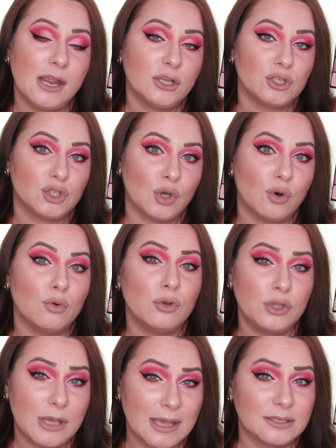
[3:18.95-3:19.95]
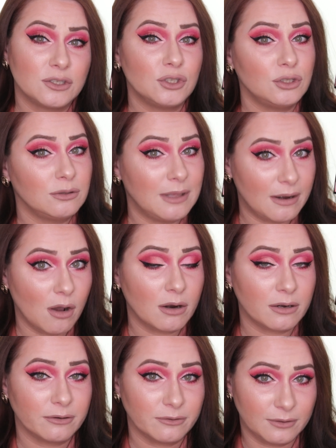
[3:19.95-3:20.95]
So yes, there
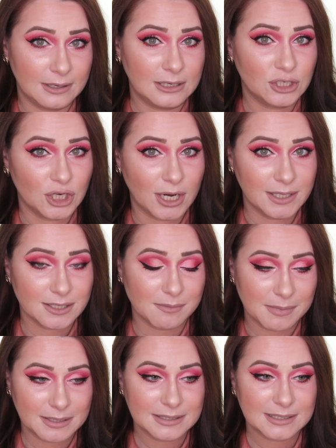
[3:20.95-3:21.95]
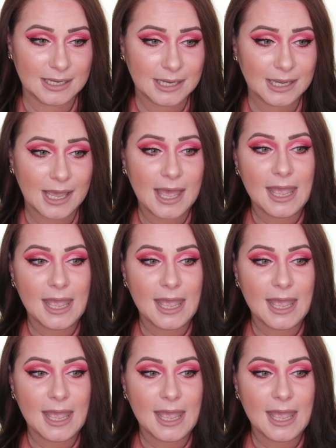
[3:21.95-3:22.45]
are 3 shades missing.